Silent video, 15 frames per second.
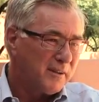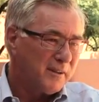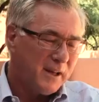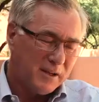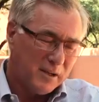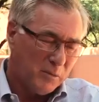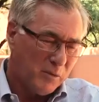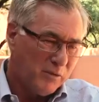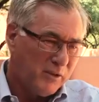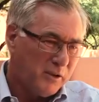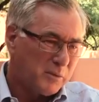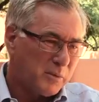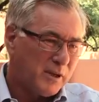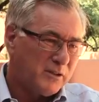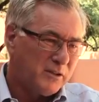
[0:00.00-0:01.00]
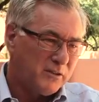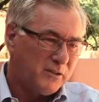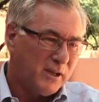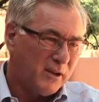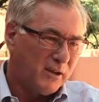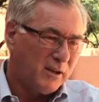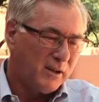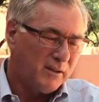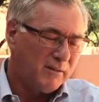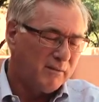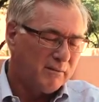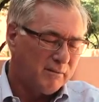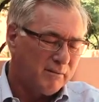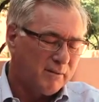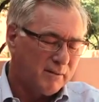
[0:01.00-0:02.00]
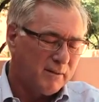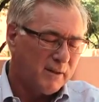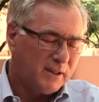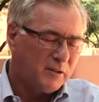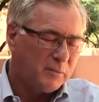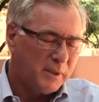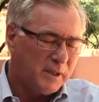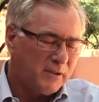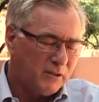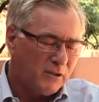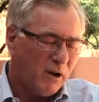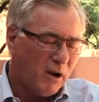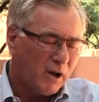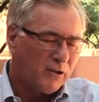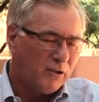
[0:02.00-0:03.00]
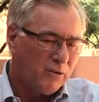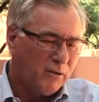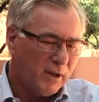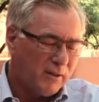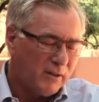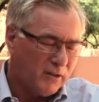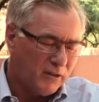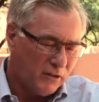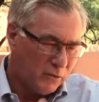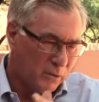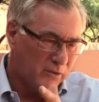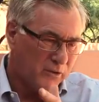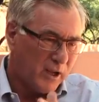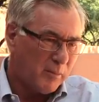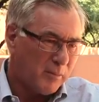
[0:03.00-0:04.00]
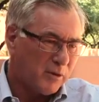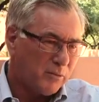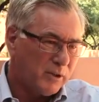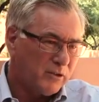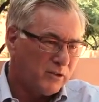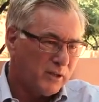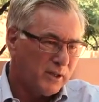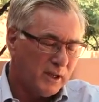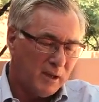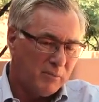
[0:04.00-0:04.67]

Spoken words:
that can move the prices down. And it's been talked to that this is what's happened recently.